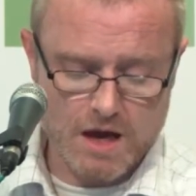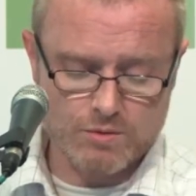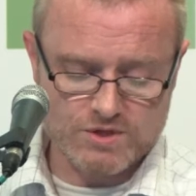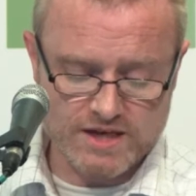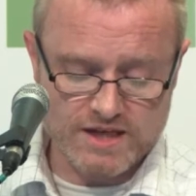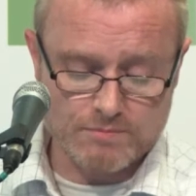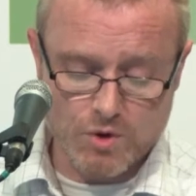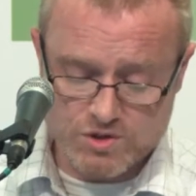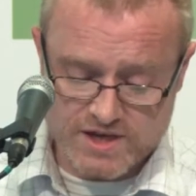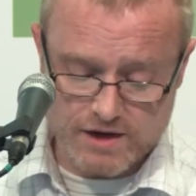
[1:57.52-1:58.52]
I would say that
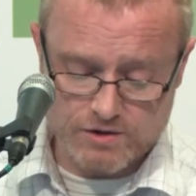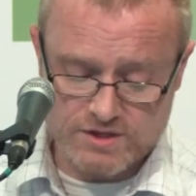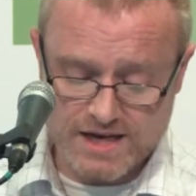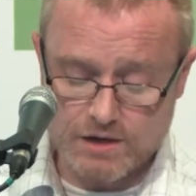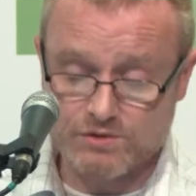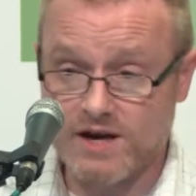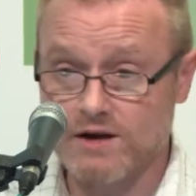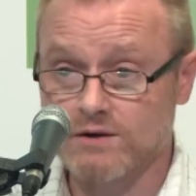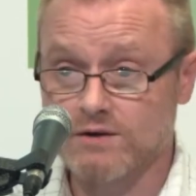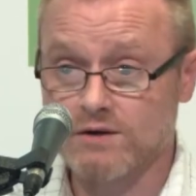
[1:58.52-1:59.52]
most carers out
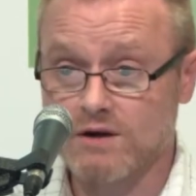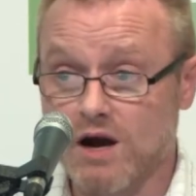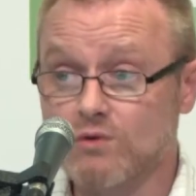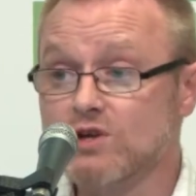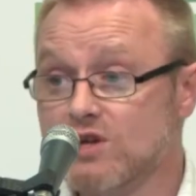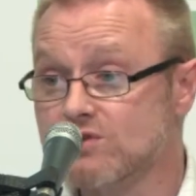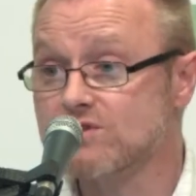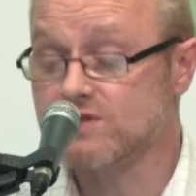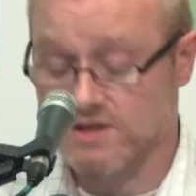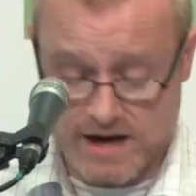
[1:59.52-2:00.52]
there are
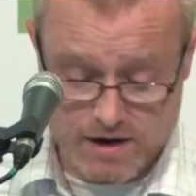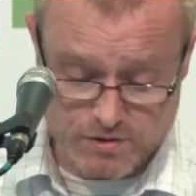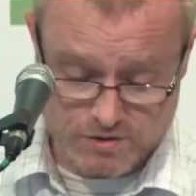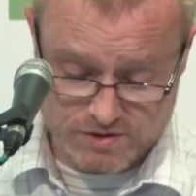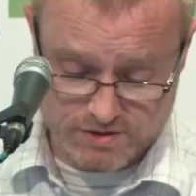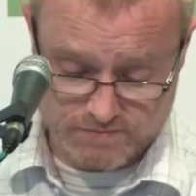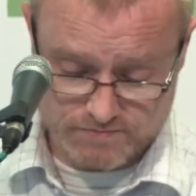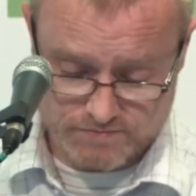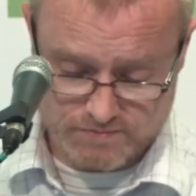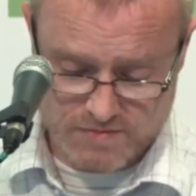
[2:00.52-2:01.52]
reluctant carers.
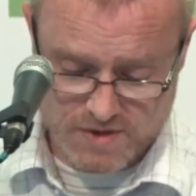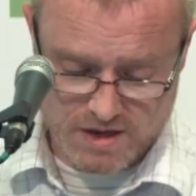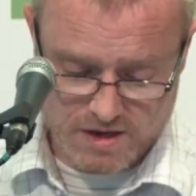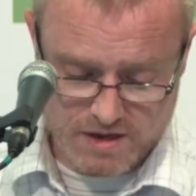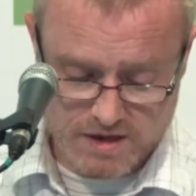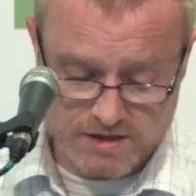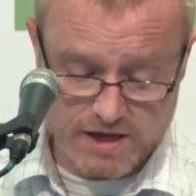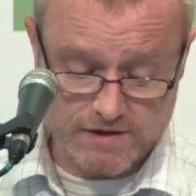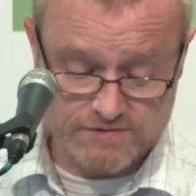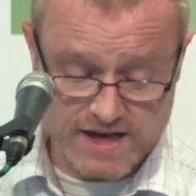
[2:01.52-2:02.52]

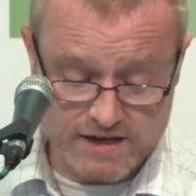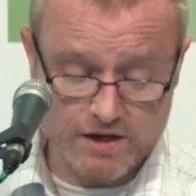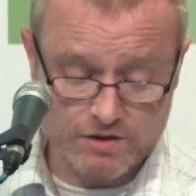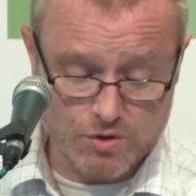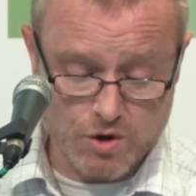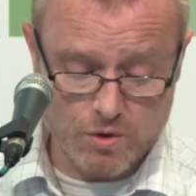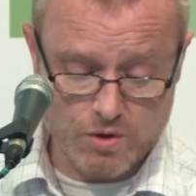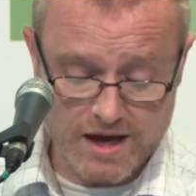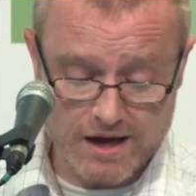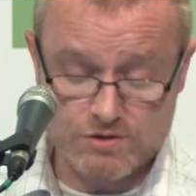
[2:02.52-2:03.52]
They have taken
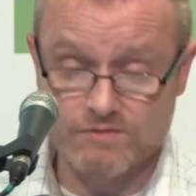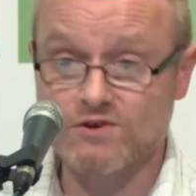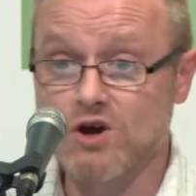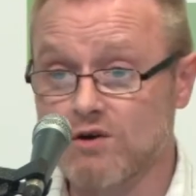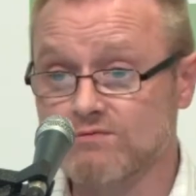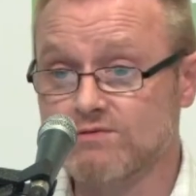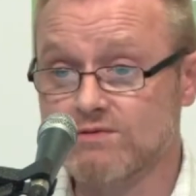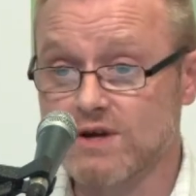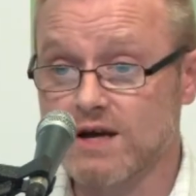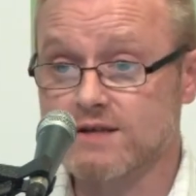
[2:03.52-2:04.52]
role out of love
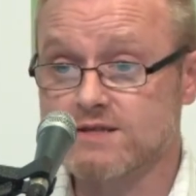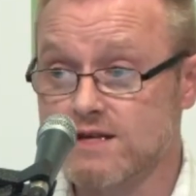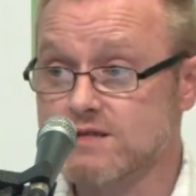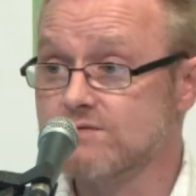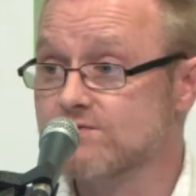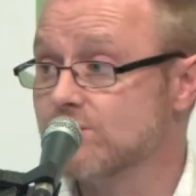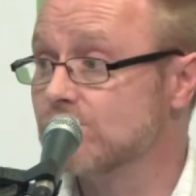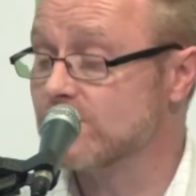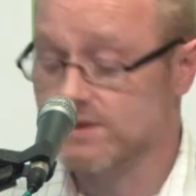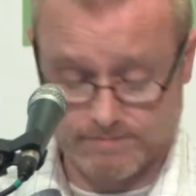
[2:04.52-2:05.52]
and a sense of
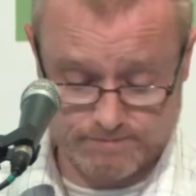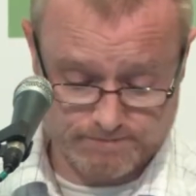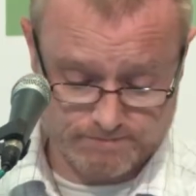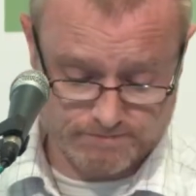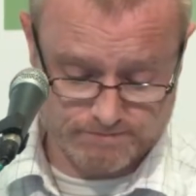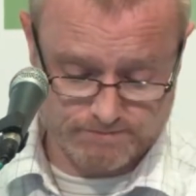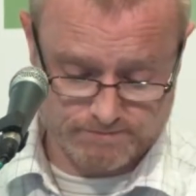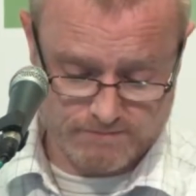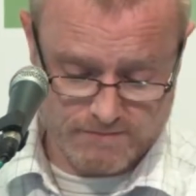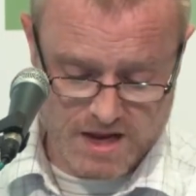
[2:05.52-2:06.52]
duty.
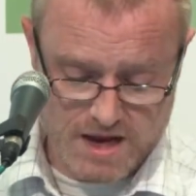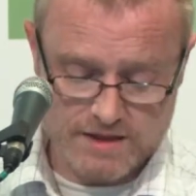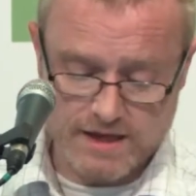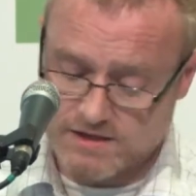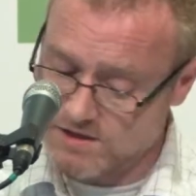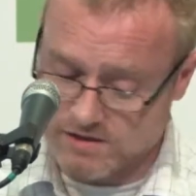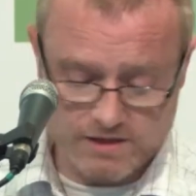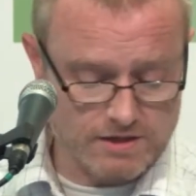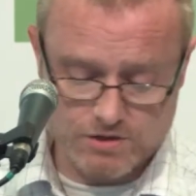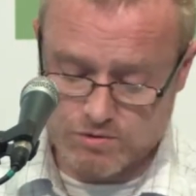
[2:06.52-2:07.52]
They
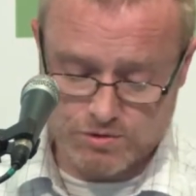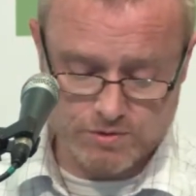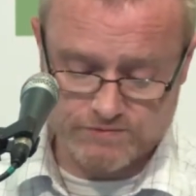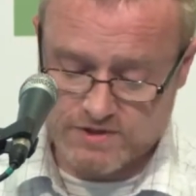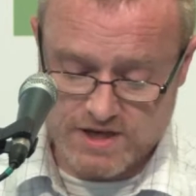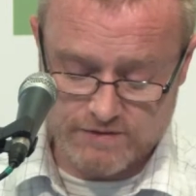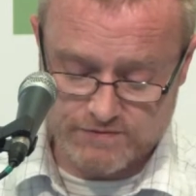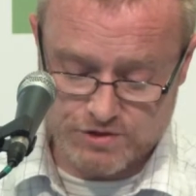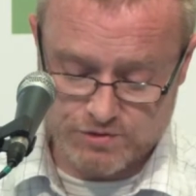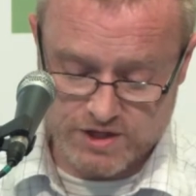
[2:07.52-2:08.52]
certainly don't do it for
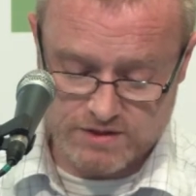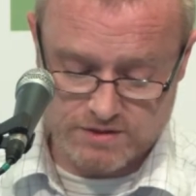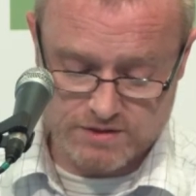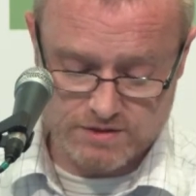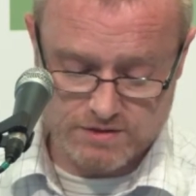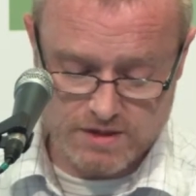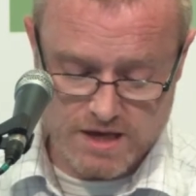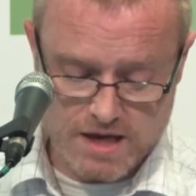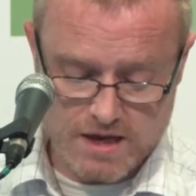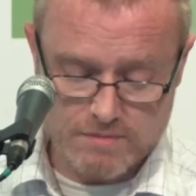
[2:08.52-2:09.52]
selfish reasons,
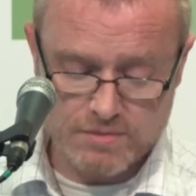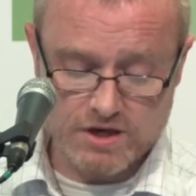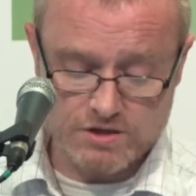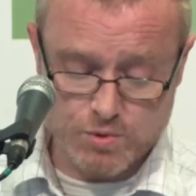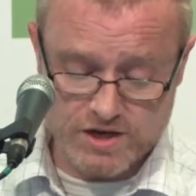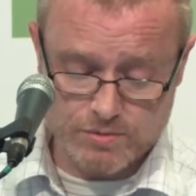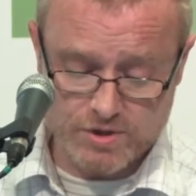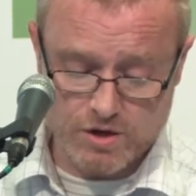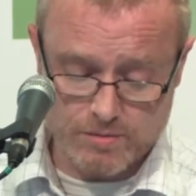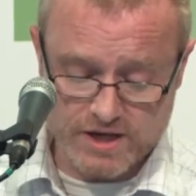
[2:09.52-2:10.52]
because when you
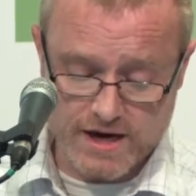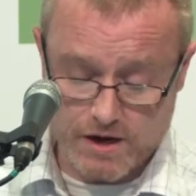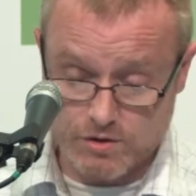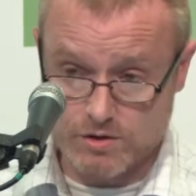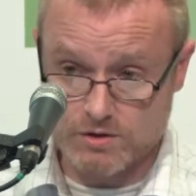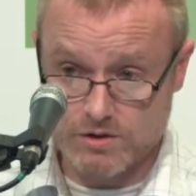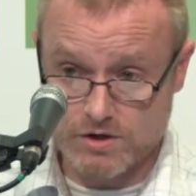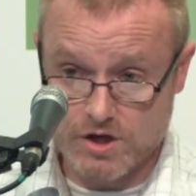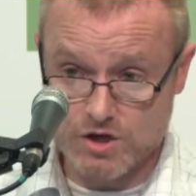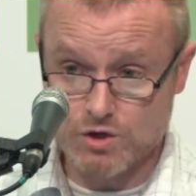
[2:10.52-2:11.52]
become a carer,
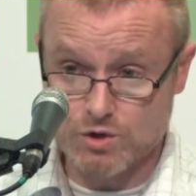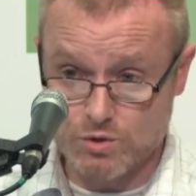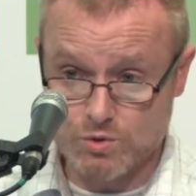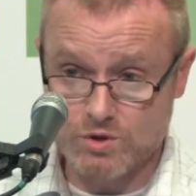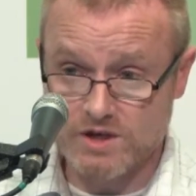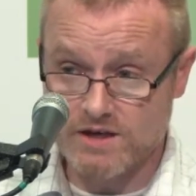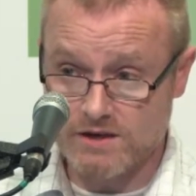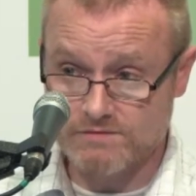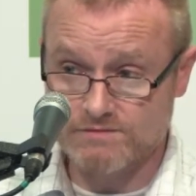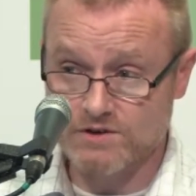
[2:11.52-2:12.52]
you
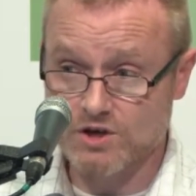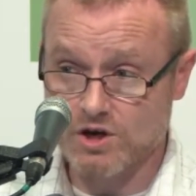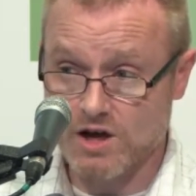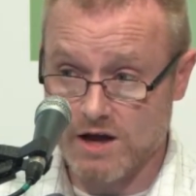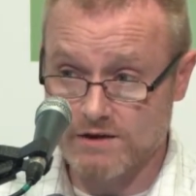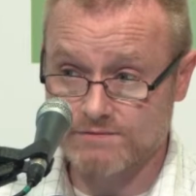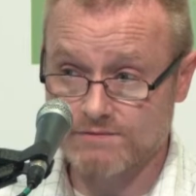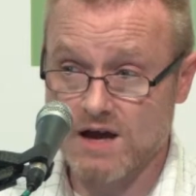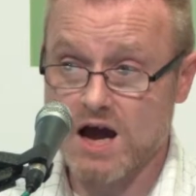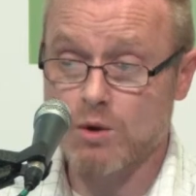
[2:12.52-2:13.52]
give your life
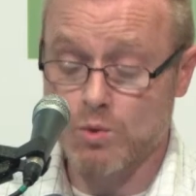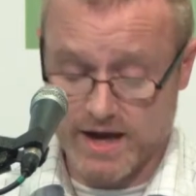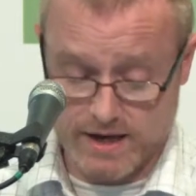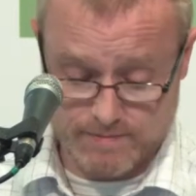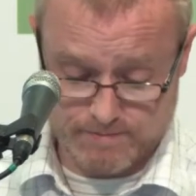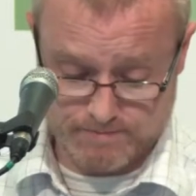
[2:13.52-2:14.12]
away.